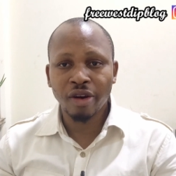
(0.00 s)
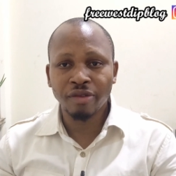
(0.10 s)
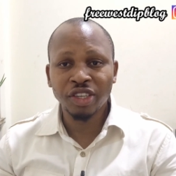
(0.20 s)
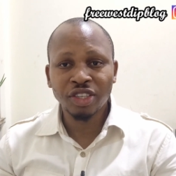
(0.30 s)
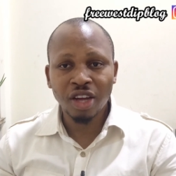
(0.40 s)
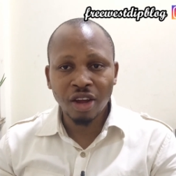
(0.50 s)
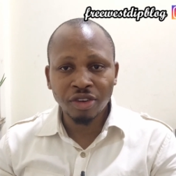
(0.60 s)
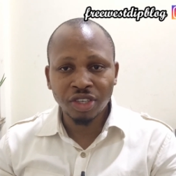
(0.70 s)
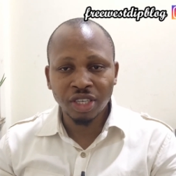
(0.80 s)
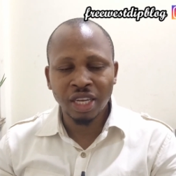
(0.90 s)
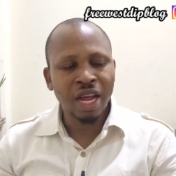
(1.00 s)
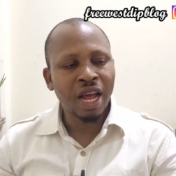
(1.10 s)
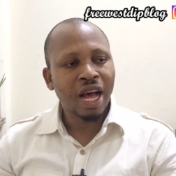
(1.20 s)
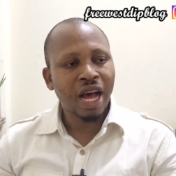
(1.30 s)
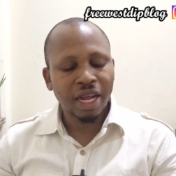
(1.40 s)
of this country.
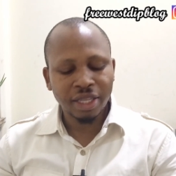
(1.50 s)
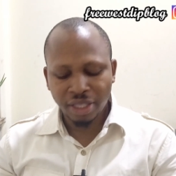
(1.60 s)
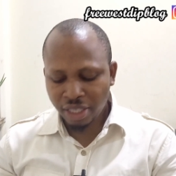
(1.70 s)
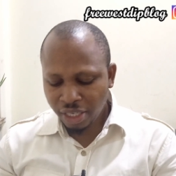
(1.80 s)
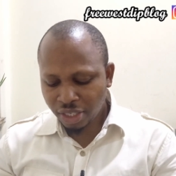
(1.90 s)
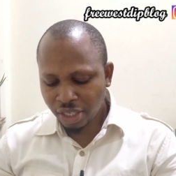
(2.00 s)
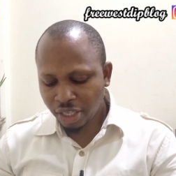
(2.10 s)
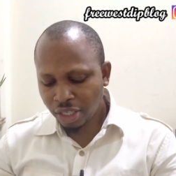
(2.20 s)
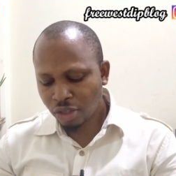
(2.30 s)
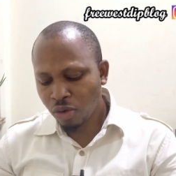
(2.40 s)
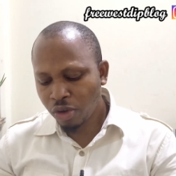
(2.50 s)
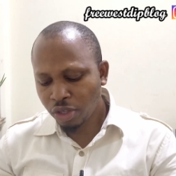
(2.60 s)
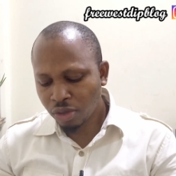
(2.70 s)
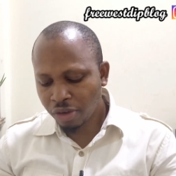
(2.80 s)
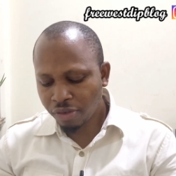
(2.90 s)
And this is owing
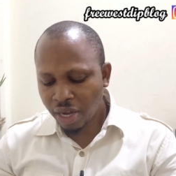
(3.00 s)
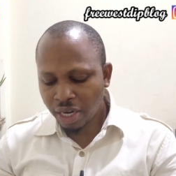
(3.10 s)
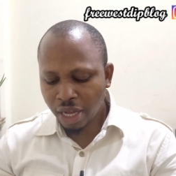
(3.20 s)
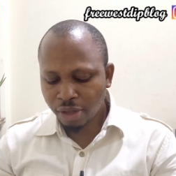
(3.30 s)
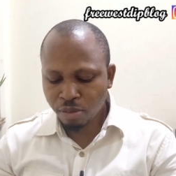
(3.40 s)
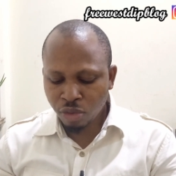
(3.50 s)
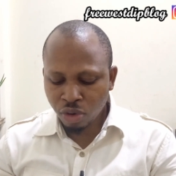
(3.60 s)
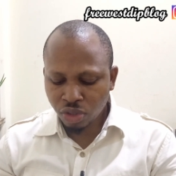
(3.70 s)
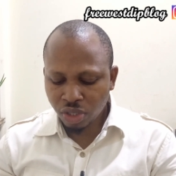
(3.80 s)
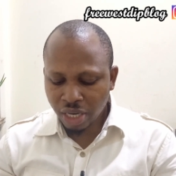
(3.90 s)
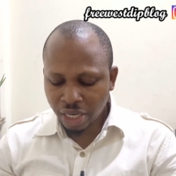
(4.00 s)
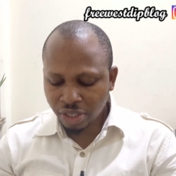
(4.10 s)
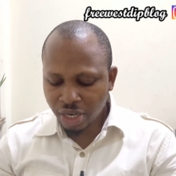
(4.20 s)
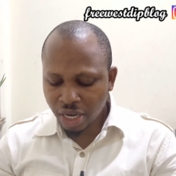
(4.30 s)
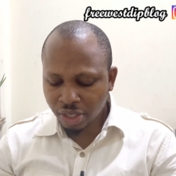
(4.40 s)
to the fact that most
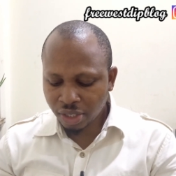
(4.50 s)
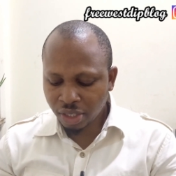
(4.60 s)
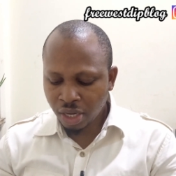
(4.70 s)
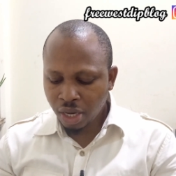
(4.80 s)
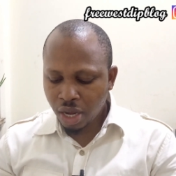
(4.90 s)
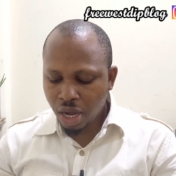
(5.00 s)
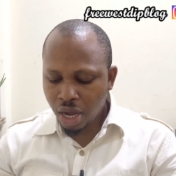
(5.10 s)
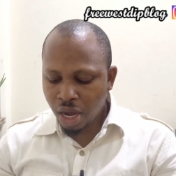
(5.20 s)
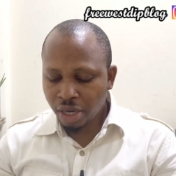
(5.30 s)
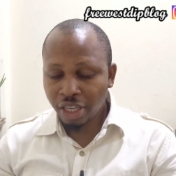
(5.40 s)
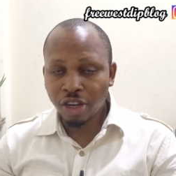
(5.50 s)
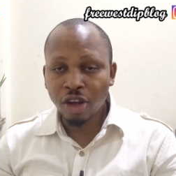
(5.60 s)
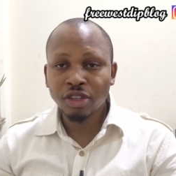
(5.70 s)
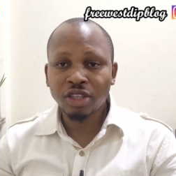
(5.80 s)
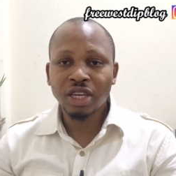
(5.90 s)
Nigerians they
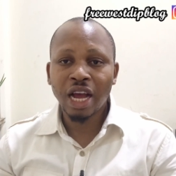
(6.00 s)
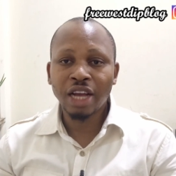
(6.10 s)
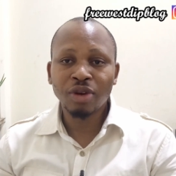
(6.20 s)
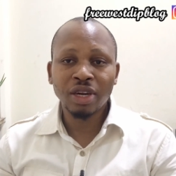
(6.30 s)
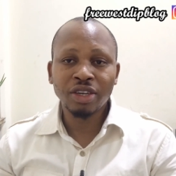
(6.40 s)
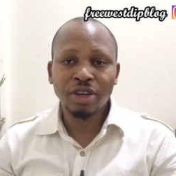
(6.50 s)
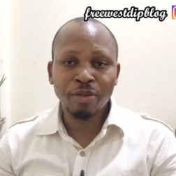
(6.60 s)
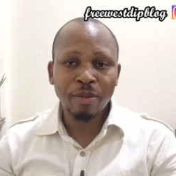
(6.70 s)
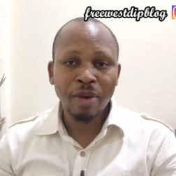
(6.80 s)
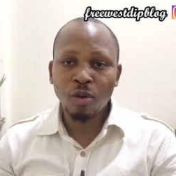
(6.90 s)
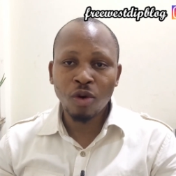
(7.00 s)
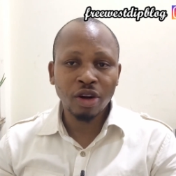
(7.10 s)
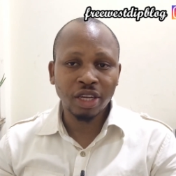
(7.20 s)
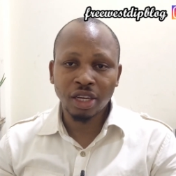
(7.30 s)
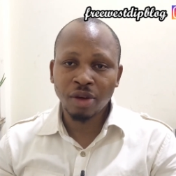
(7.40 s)
don't actually remember
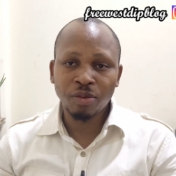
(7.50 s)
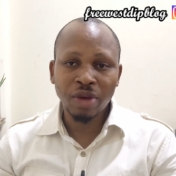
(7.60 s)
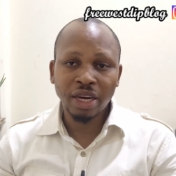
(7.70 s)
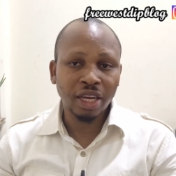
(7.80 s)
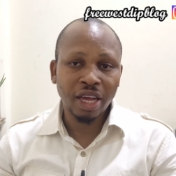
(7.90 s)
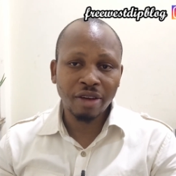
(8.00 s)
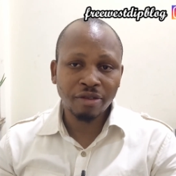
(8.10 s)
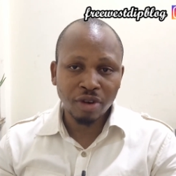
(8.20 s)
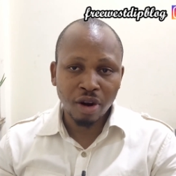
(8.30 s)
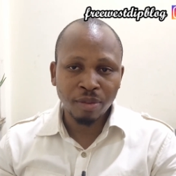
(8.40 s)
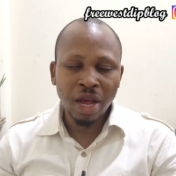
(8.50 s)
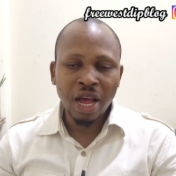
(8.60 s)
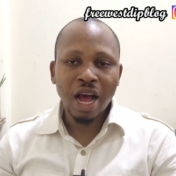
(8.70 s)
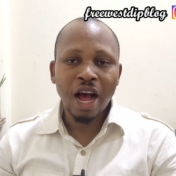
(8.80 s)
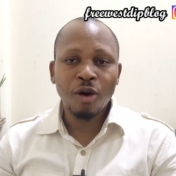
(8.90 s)
where they came from
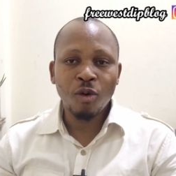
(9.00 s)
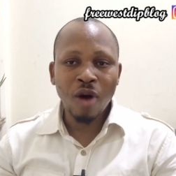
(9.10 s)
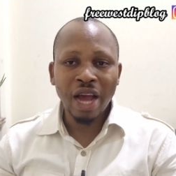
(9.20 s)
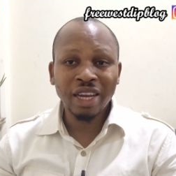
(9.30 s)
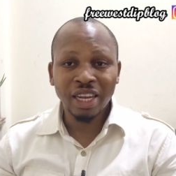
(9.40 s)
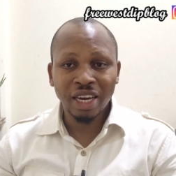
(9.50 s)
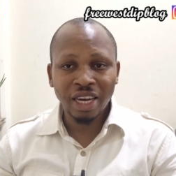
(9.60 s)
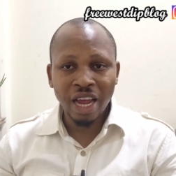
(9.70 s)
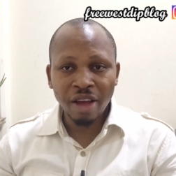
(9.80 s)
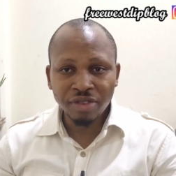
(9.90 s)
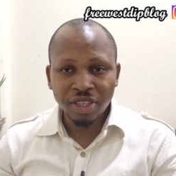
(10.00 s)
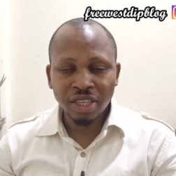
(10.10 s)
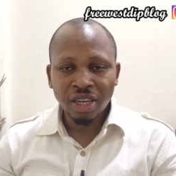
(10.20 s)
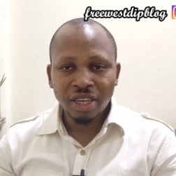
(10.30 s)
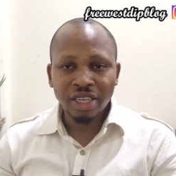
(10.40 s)
and why they left
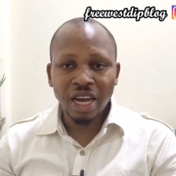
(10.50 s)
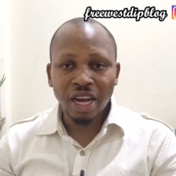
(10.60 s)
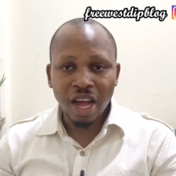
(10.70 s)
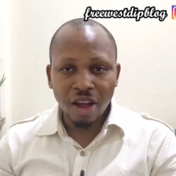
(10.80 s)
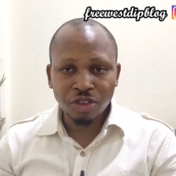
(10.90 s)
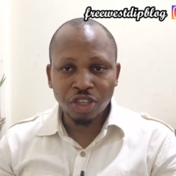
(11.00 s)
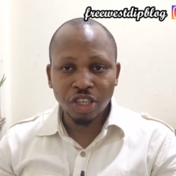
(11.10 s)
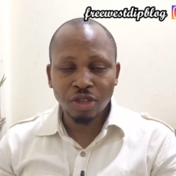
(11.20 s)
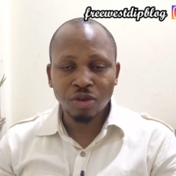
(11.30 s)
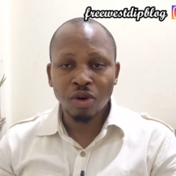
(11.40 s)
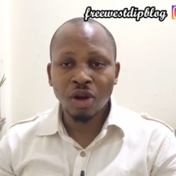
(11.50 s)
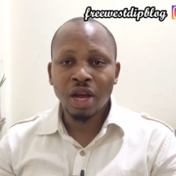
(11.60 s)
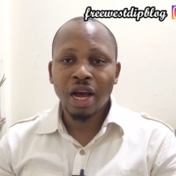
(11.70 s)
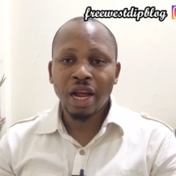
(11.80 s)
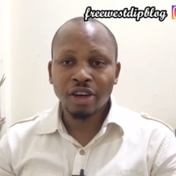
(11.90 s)
their country to
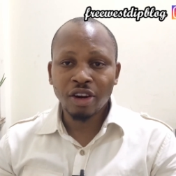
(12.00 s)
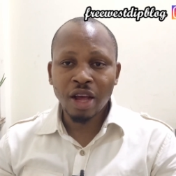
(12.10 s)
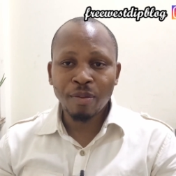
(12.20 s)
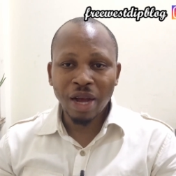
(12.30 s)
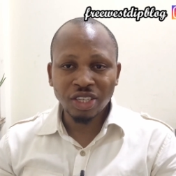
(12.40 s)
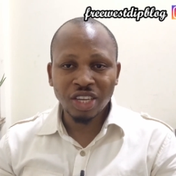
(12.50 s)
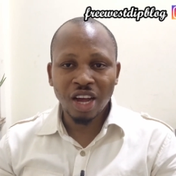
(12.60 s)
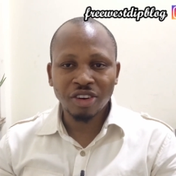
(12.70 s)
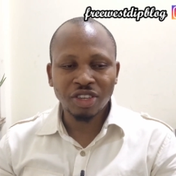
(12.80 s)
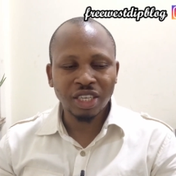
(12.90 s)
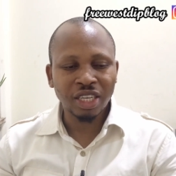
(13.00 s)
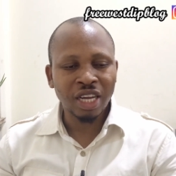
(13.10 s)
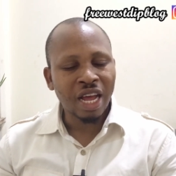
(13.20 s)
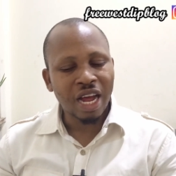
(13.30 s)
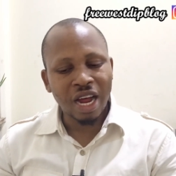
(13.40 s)
another man's country
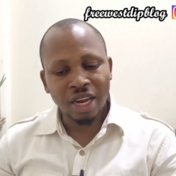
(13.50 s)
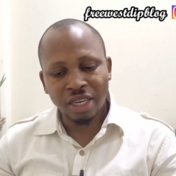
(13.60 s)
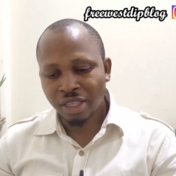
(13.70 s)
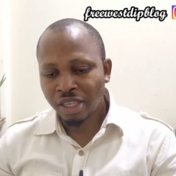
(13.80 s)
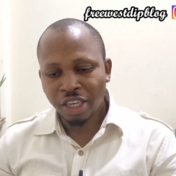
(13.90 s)
and